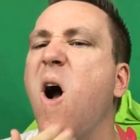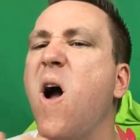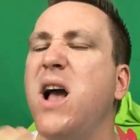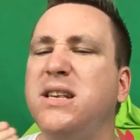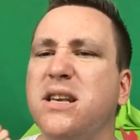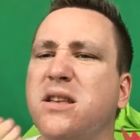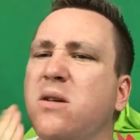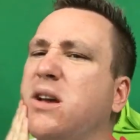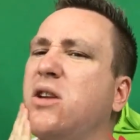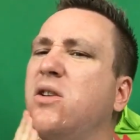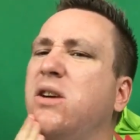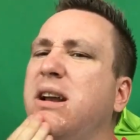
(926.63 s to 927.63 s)
It says don't
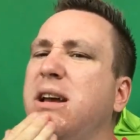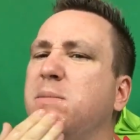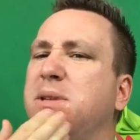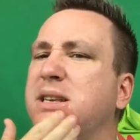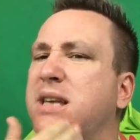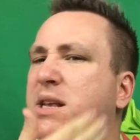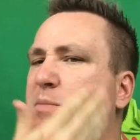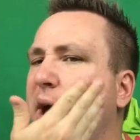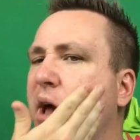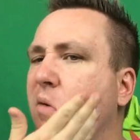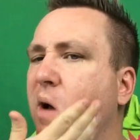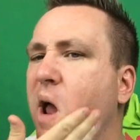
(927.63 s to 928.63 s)
get it on your lips. That sounds
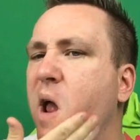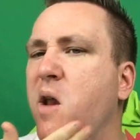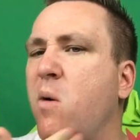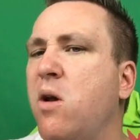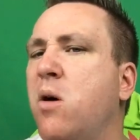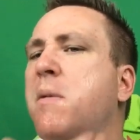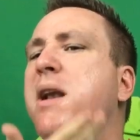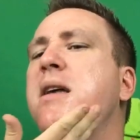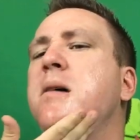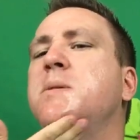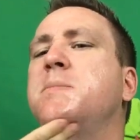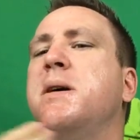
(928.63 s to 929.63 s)
bad, right? Don't want it on my
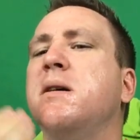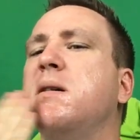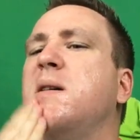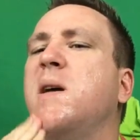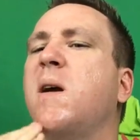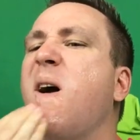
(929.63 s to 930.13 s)
lips, apparently.